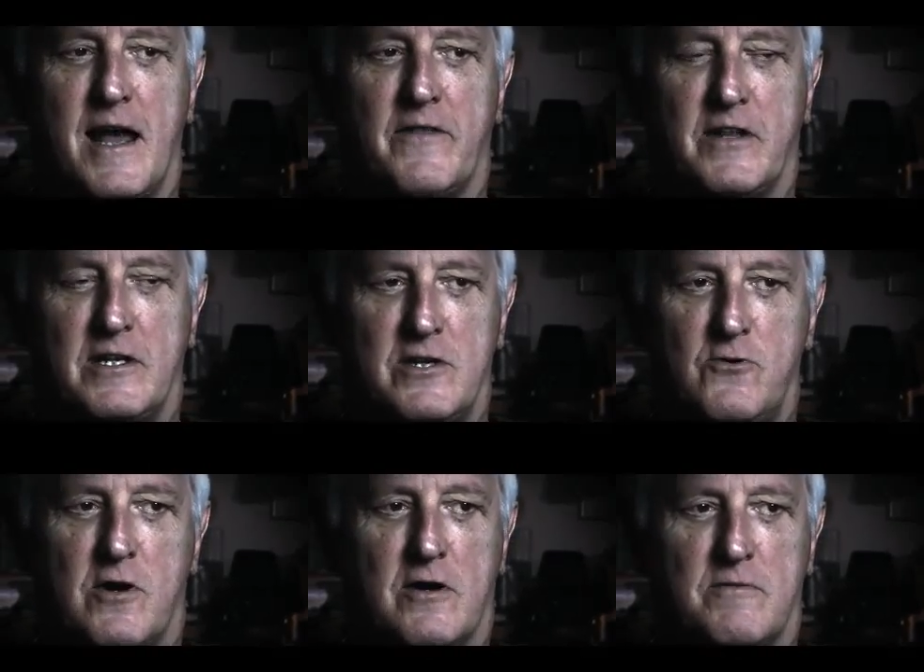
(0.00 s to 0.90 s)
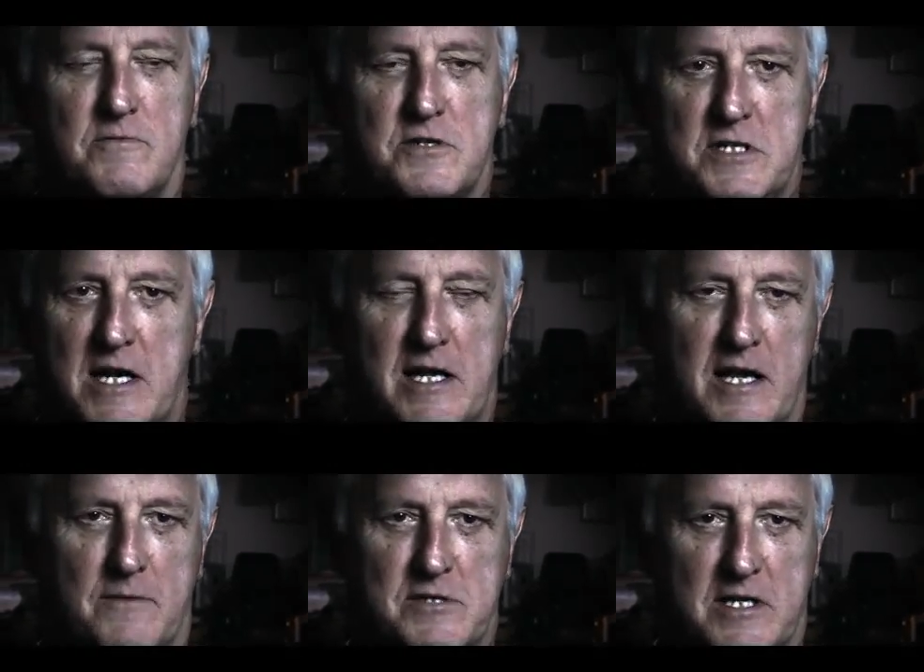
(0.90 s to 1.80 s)
And the newer
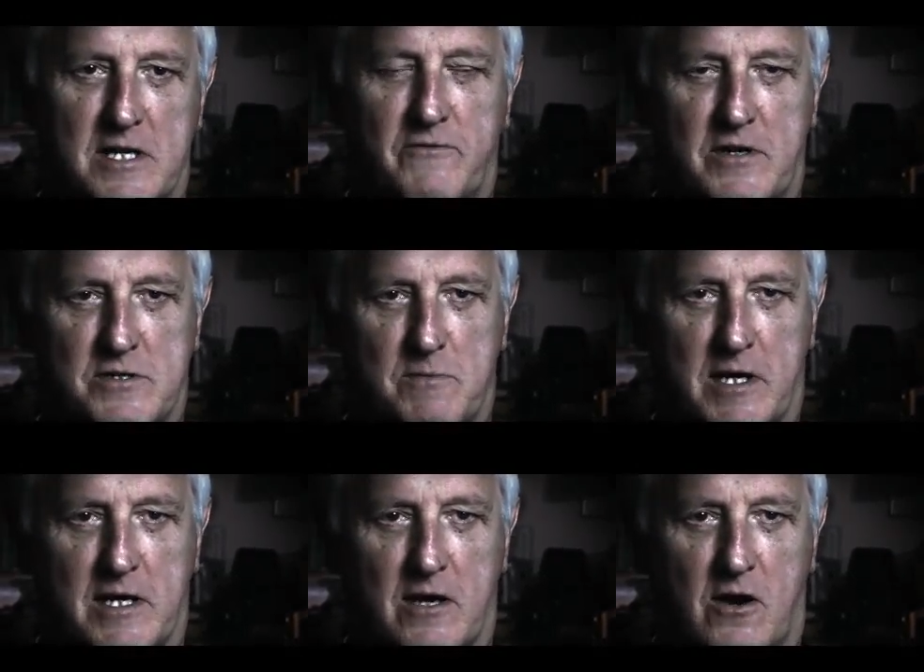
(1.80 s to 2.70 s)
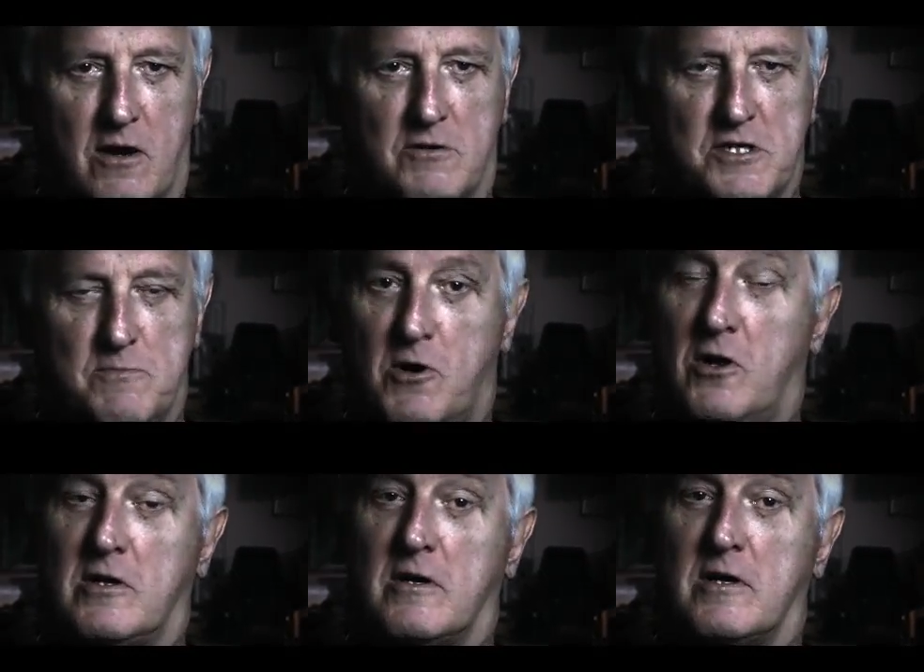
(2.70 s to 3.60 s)
Steadicams that Tiffin is making are
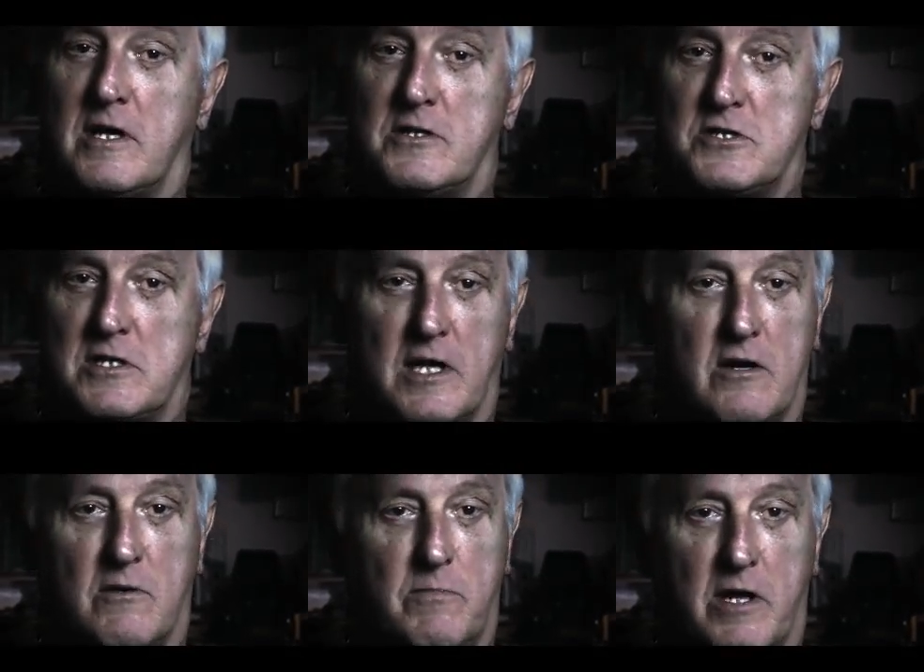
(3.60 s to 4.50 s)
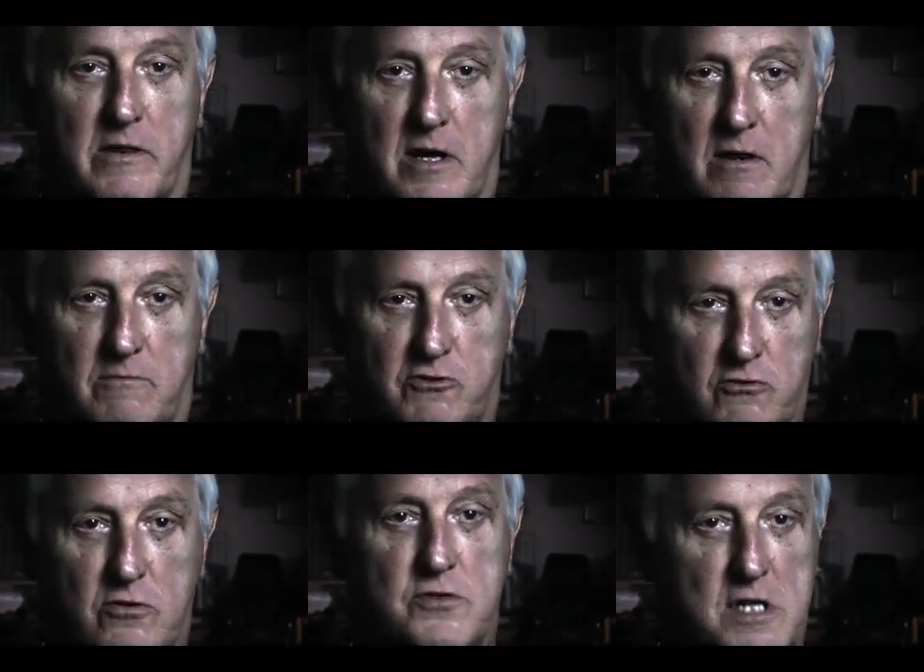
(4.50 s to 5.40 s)
smaller and slicker, but they're
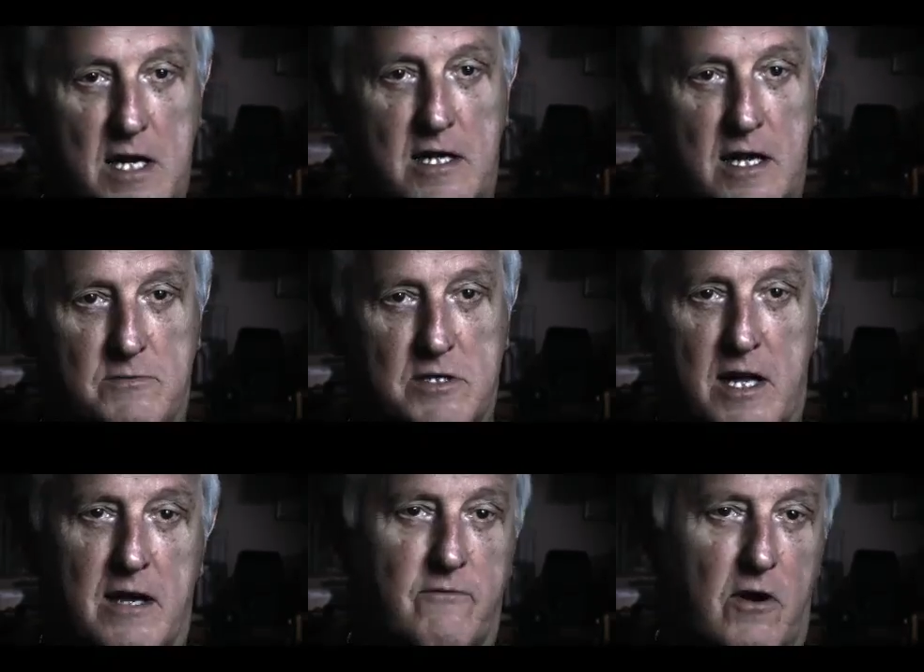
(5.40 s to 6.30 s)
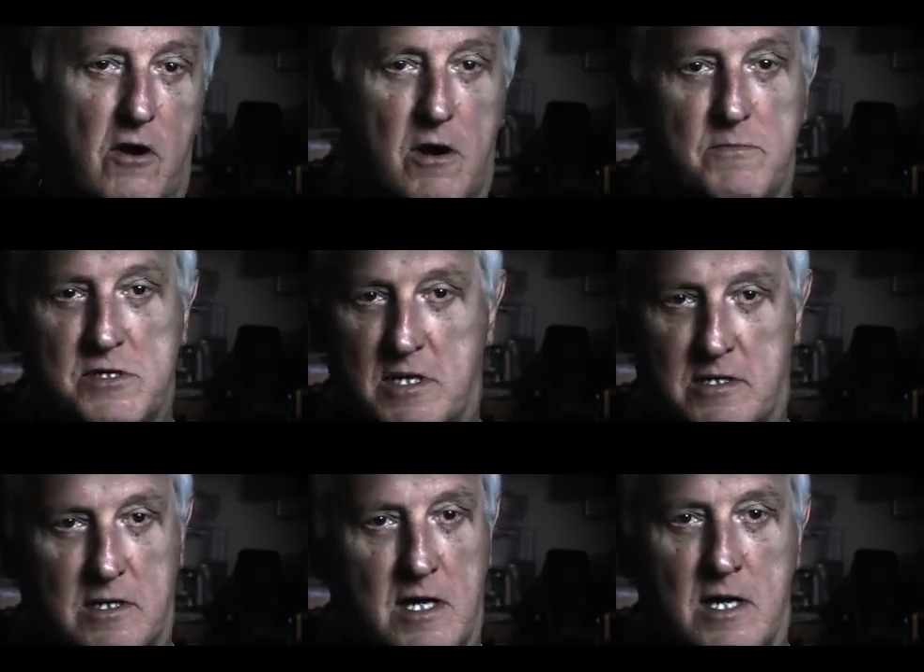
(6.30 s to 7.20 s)
true Steadicams. They have arms
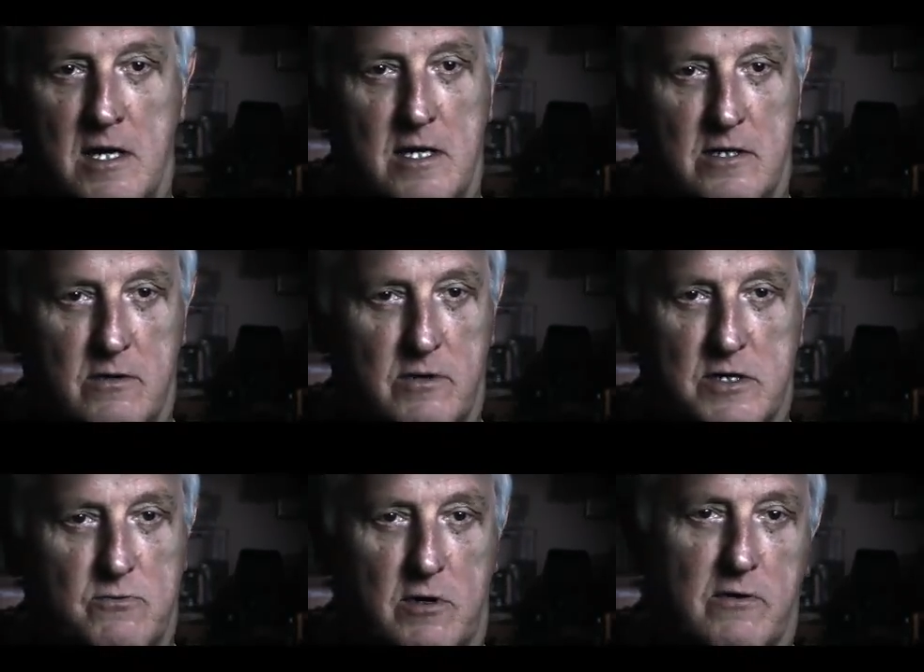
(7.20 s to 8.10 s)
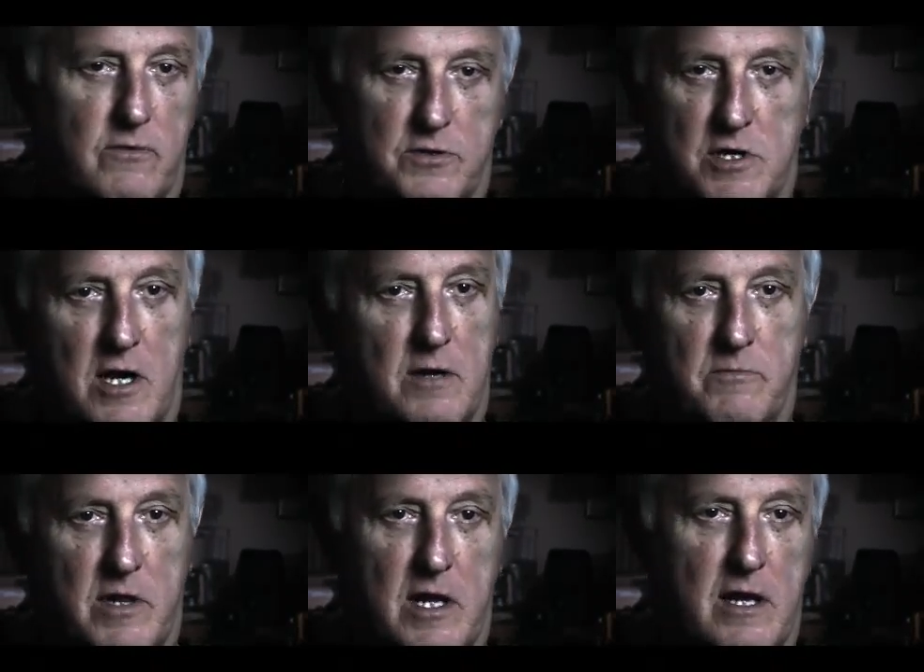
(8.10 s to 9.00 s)
that do this wonderful
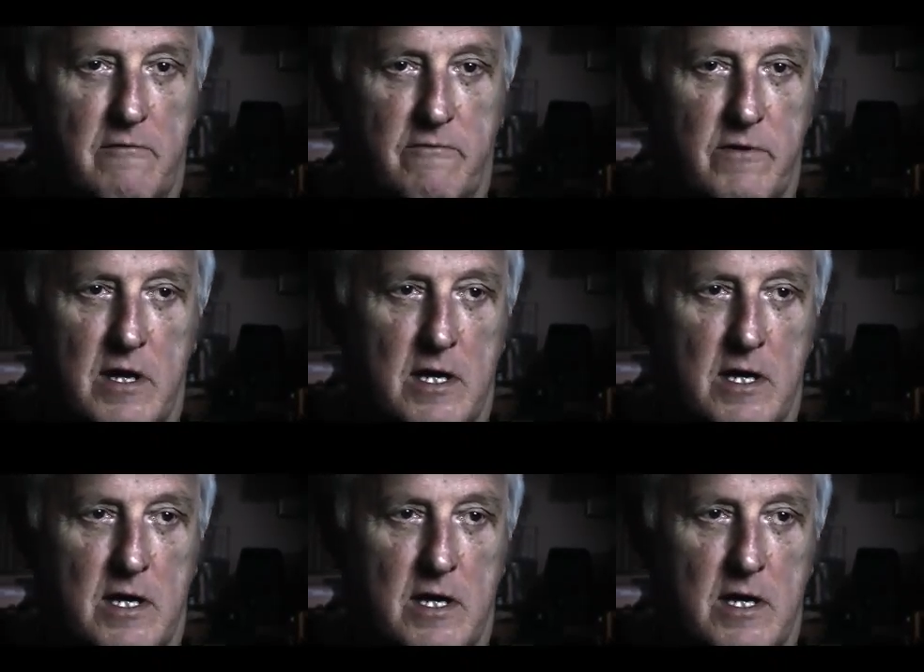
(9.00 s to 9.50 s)
job. They have